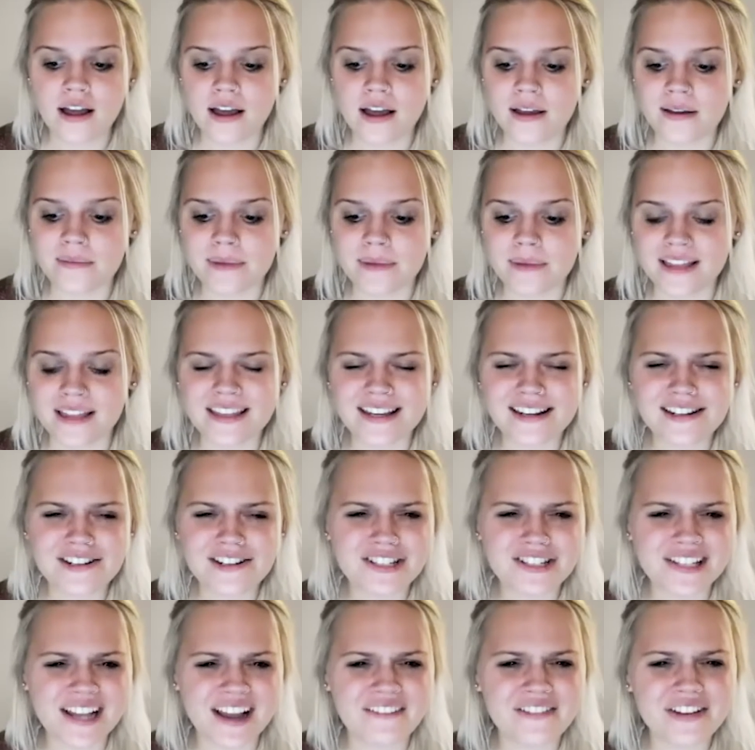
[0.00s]
Um, I think
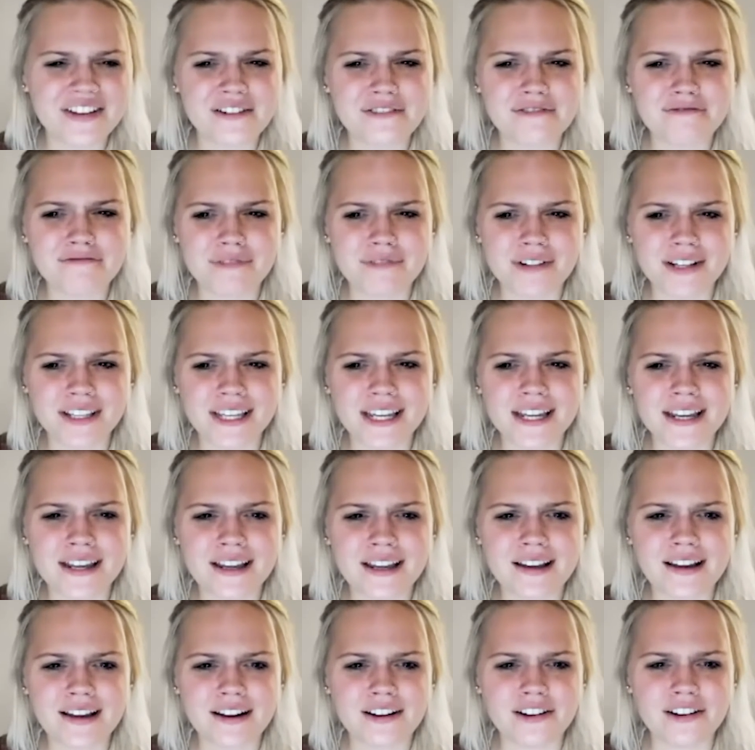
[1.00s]
just having a
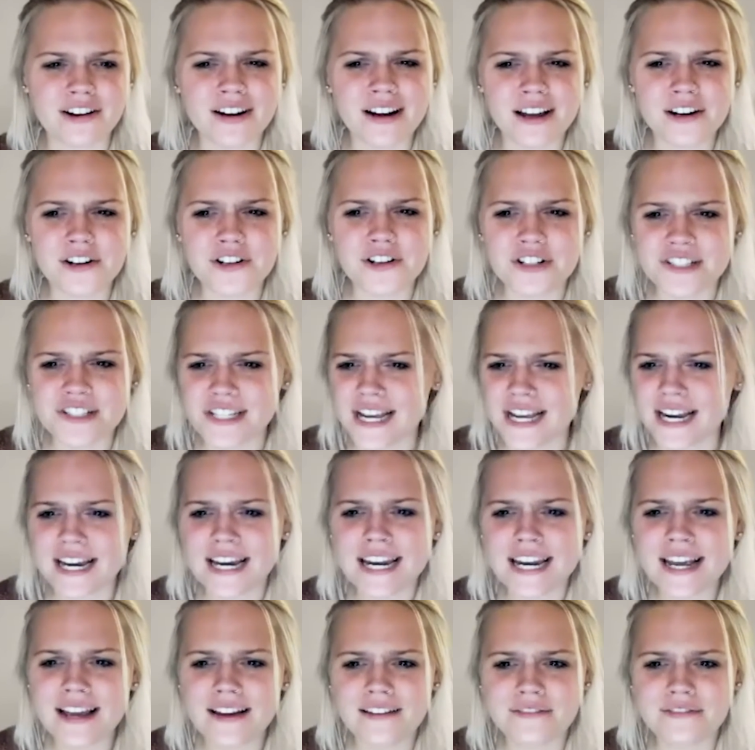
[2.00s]
really good
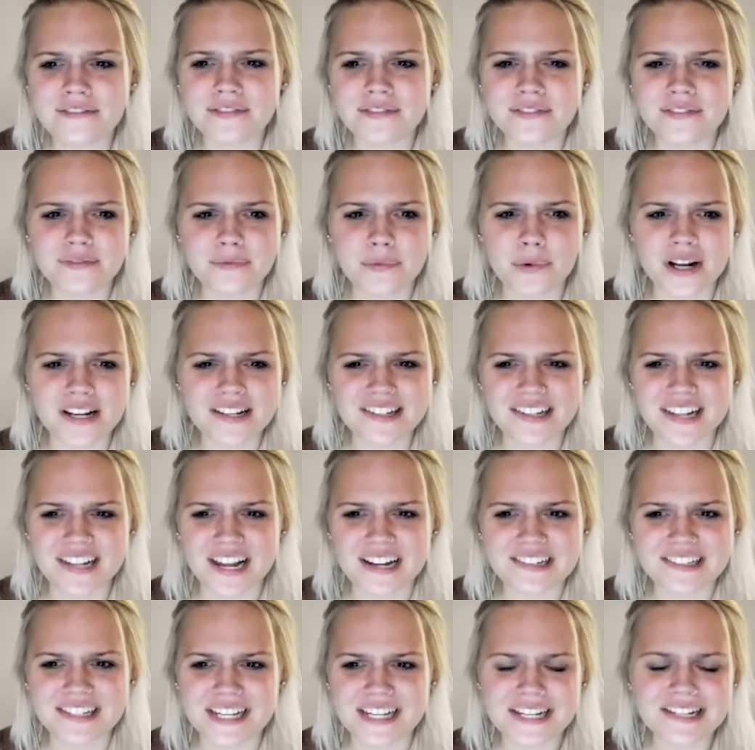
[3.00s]
understanding of what
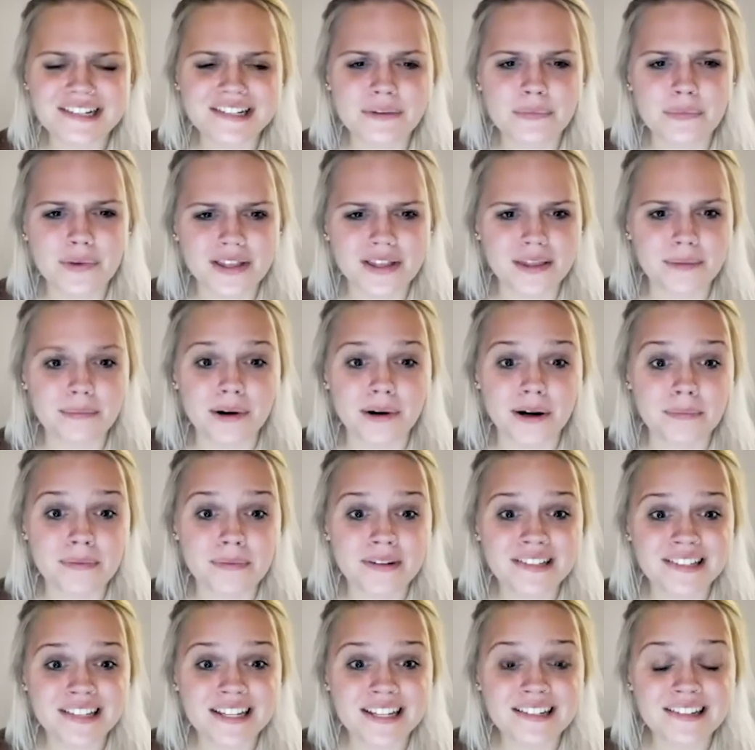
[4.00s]
sex is and what the
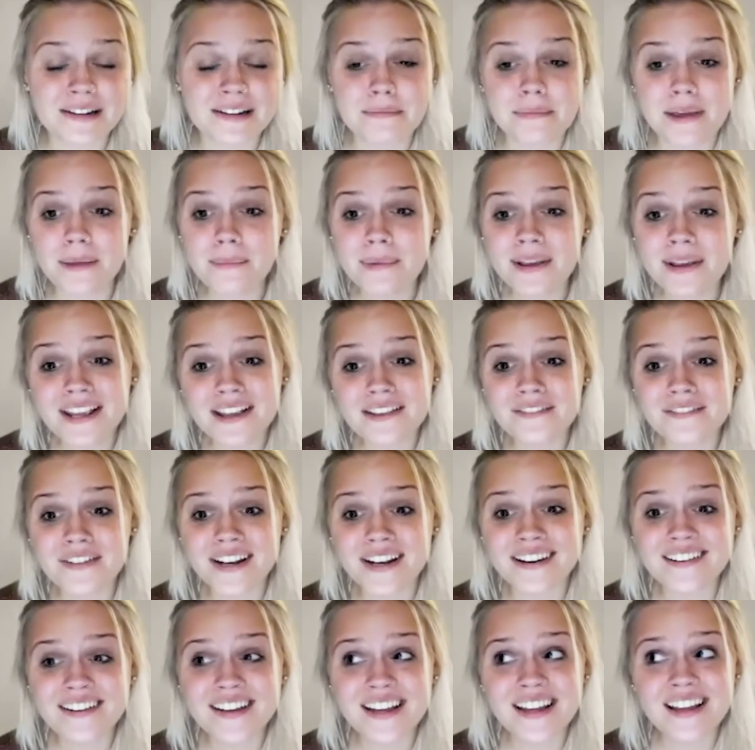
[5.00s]
purpose is, and maybe
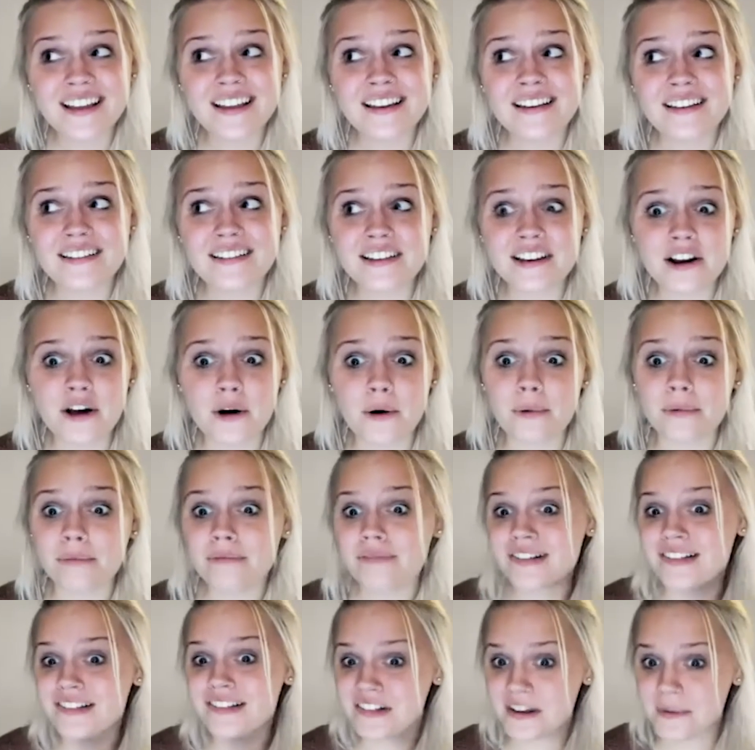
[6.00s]
even you know,
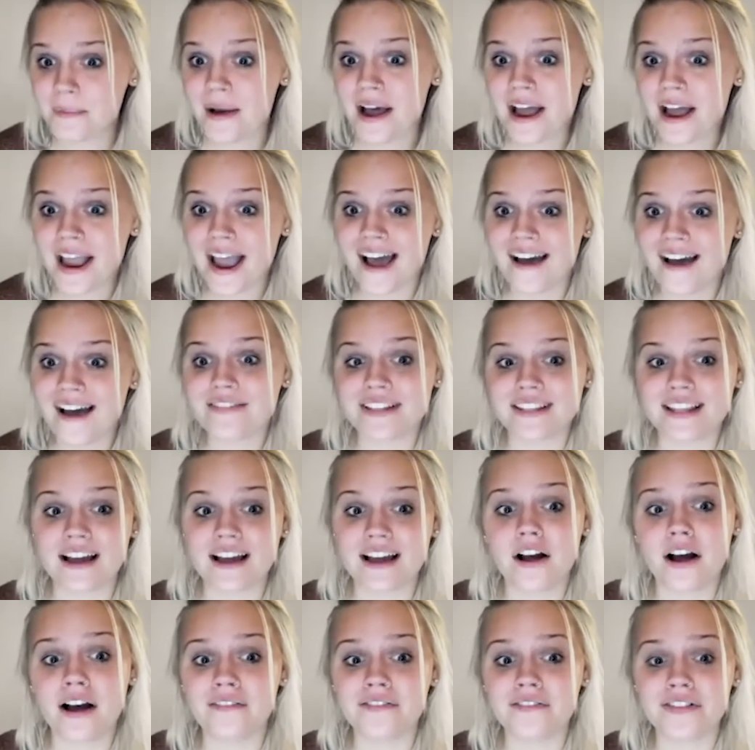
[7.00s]
semi having
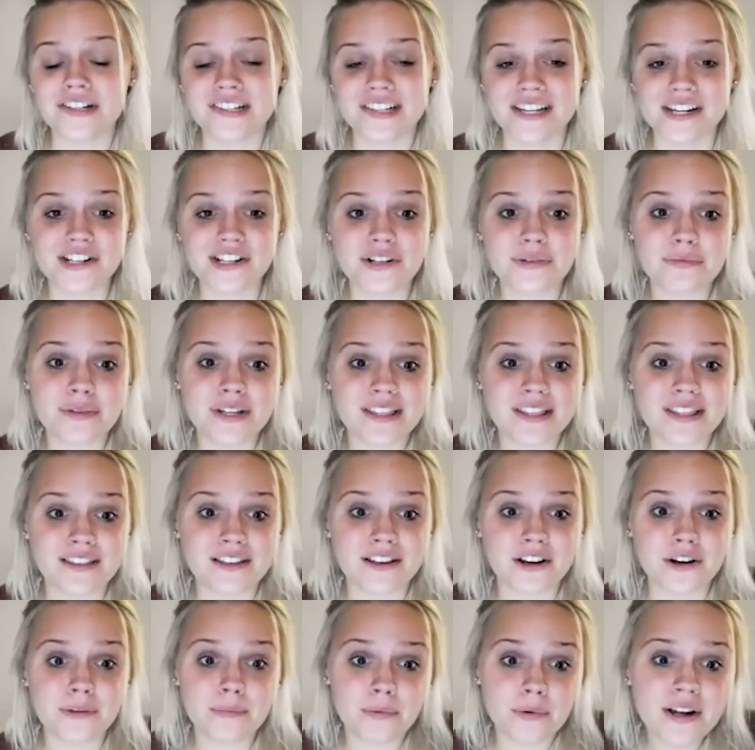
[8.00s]
that conversation with
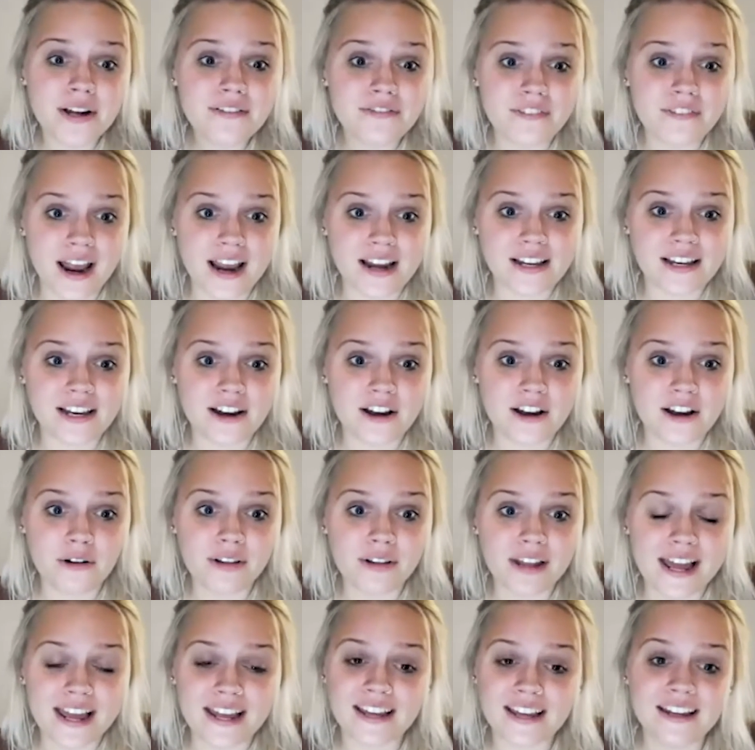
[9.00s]
your boyfriend, you know,
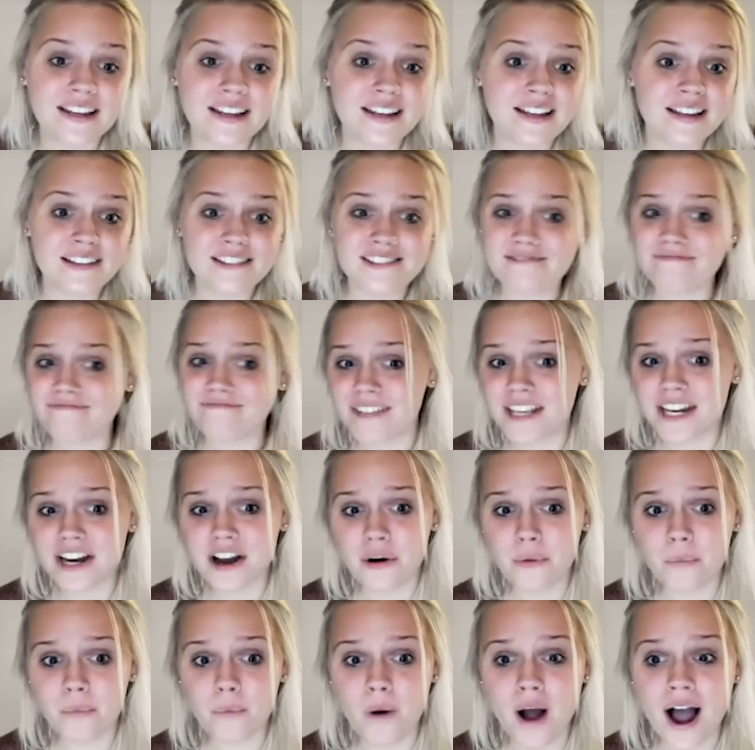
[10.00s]
like, mm-hmm. you
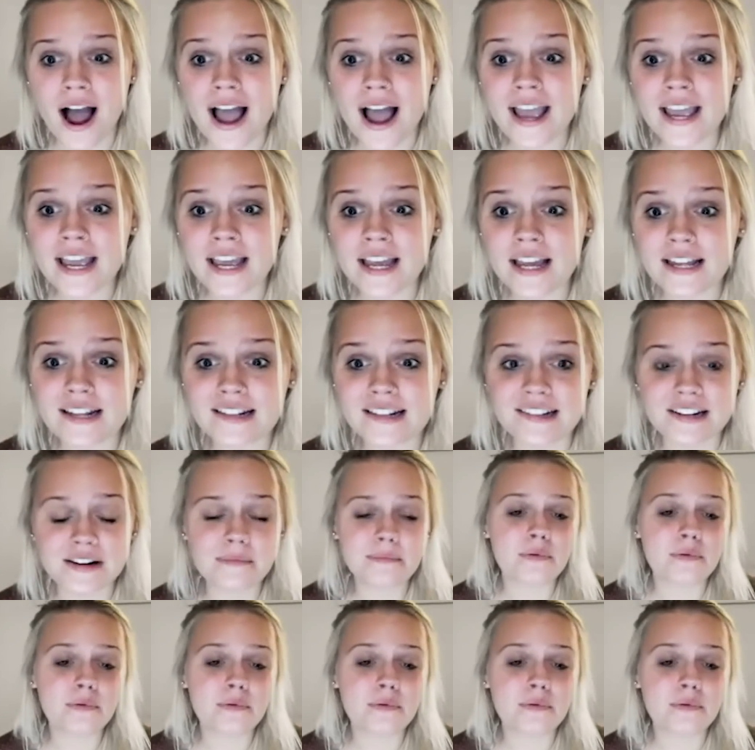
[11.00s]
know, why is it